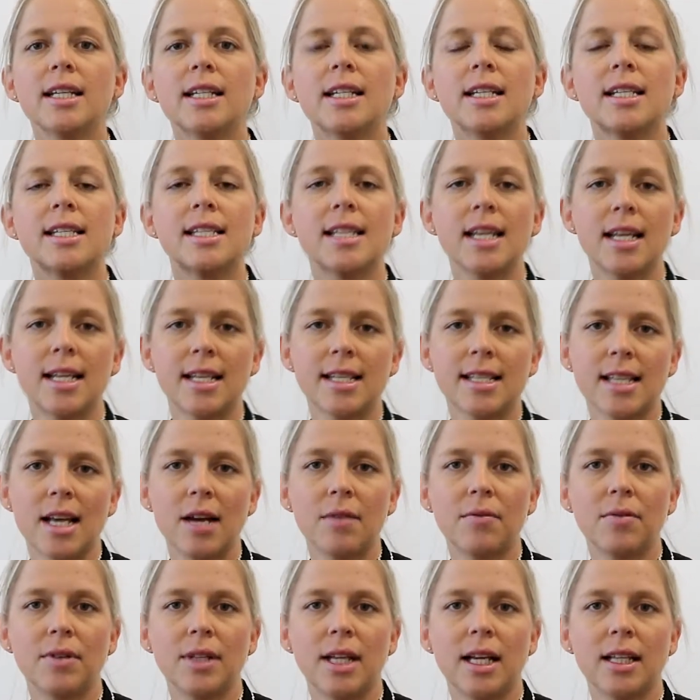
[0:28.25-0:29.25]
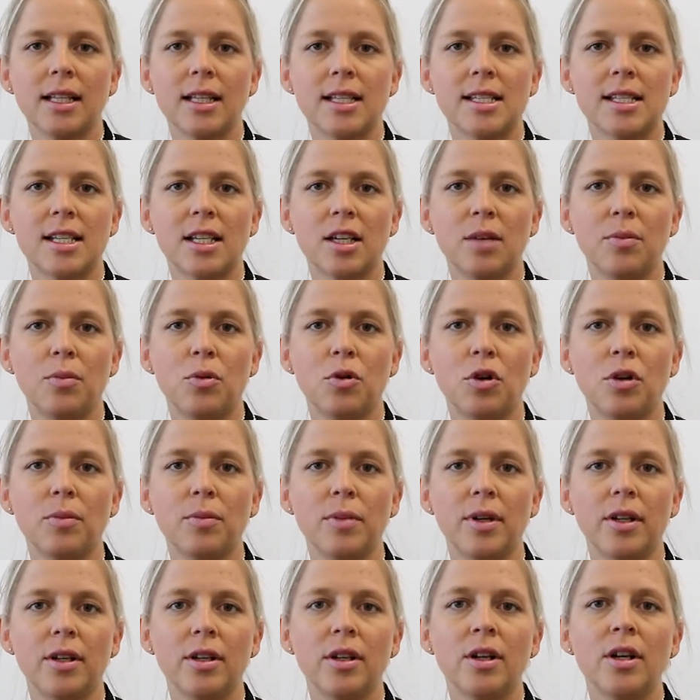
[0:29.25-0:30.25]
to set us up for that listing
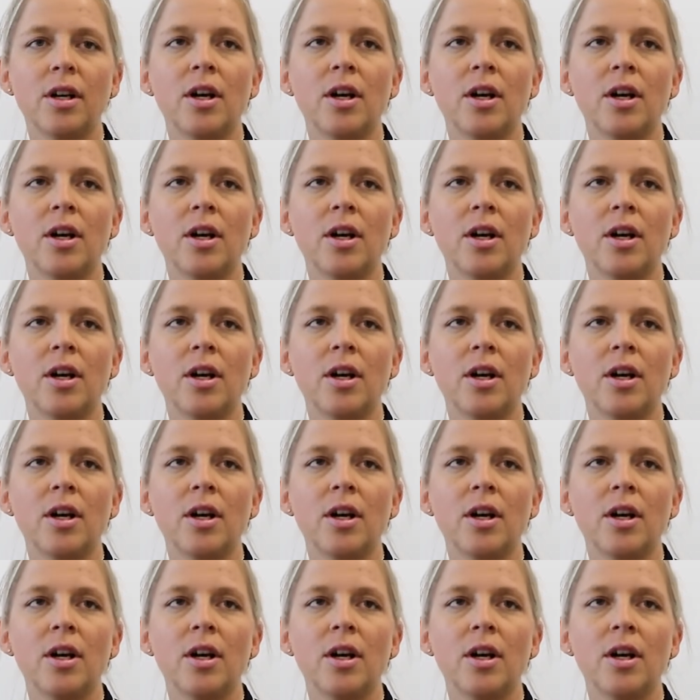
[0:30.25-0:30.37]
appointment.